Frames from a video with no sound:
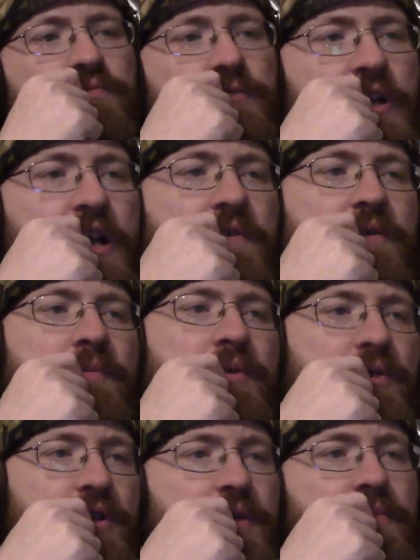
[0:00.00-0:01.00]
Kind of a
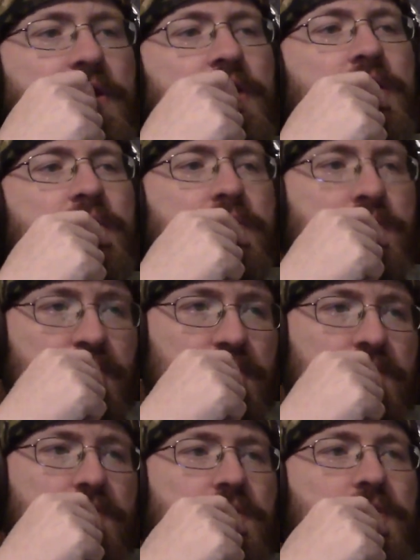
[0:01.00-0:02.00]
build up.
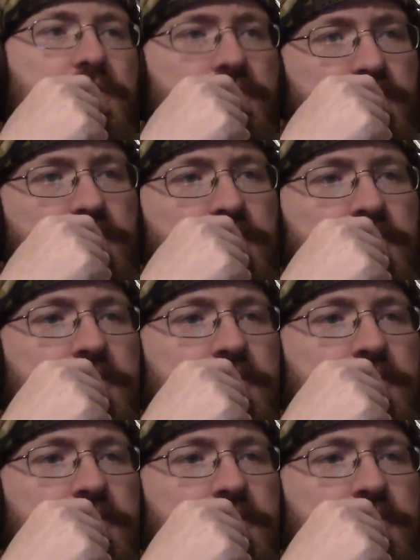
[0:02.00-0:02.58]
Dun, dun, dun,